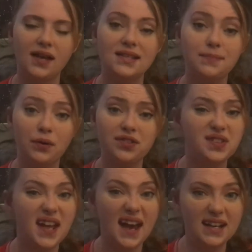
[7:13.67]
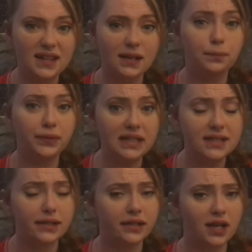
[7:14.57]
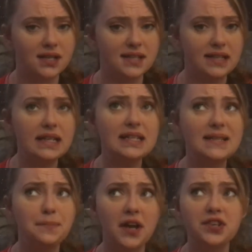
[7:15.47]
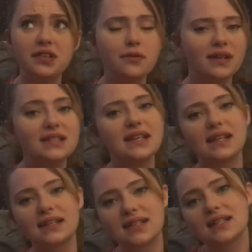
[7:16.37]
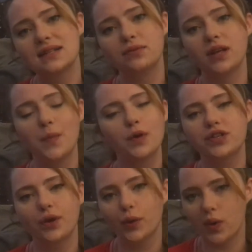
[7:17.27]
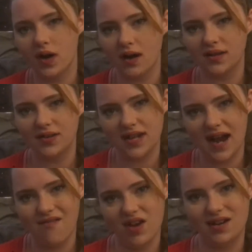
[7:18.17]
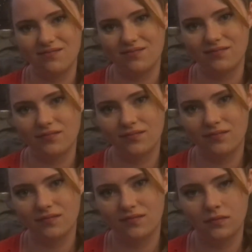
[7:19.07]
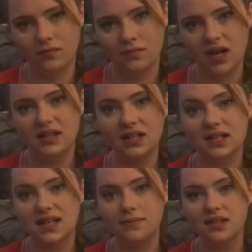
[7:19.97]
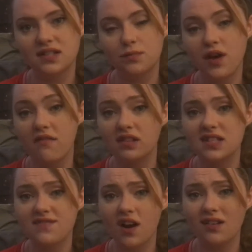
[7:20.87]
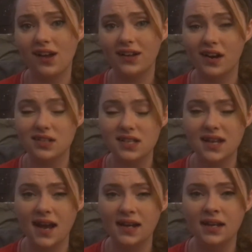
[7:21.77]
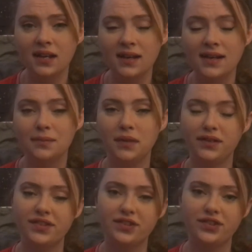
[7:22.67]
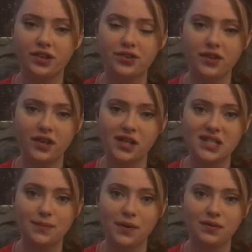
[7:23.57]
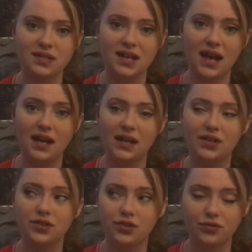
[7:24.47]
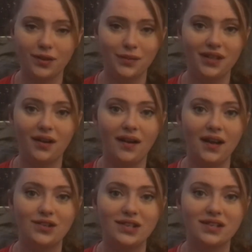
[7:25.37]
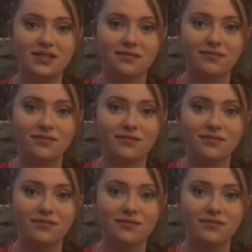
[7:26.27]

Exposure to anything breeds curiosity, especially when it's inaccessible and we're told we're not allowed to have it. And the acceptance and prevalence of alcohol in our society means children are exposed at extremely young ages.